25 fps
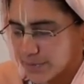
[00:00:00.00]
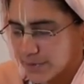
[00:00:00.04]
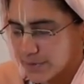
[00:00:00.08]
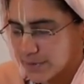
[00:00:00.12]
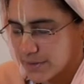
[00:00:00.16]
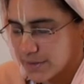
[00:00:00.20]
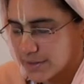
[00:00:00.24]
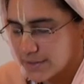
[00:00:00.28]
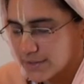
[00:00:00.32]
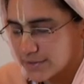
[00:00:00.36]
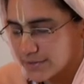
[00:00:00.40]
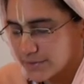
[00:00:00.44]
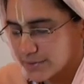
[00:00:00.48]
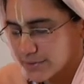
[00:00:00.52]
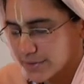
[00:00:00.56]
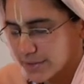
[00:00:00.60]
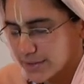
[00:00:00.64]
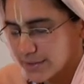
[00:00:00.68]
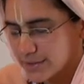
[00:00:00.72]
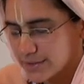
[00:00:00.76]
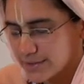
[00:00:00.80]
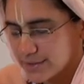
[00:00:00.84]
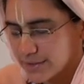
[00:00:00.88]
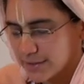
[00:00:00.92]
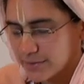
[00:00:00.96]
these are
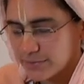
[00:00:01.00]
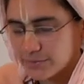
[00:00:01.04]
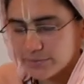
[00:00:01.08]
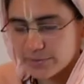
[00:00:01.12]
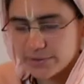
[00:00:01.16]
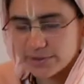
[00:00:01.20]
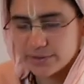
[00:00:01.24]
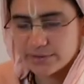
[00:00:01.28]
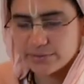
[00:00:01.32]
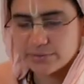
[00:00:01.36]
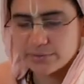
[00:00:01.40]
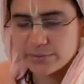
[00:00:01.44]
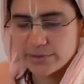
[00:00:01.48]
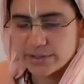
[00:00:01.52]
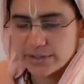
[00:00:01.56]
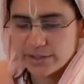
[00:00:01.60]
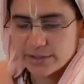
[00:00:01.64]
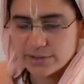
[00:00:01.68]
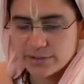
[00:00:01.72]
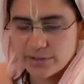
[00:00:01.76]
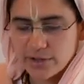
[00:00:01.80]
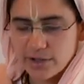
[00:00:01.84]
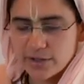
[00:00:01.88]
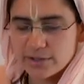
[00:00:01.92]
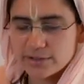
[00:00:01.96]
things that we
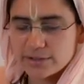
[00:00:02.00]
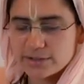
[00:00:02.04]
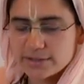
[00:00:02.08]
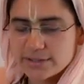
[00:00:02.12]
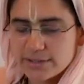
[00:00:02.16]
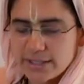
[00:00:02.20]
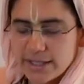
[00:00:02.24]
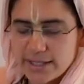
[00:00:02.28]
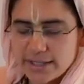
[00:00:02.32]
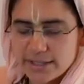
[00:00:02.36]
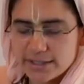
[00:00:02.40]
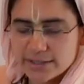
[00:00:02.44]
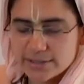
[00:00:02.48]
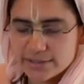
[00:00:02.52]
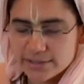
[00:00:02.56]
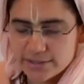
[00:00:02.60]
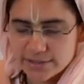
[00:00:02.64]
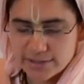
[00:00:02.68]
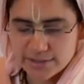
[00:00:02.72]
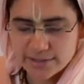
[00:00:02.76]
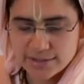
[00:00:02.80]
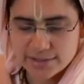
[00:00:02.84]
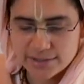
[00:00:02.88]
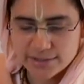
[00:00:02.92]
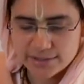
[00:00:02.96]
cannot
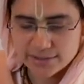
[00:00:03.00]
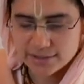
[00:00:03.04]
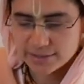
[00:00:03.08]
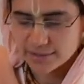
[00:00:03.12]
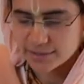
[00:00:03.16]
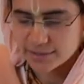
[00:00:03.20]
take in a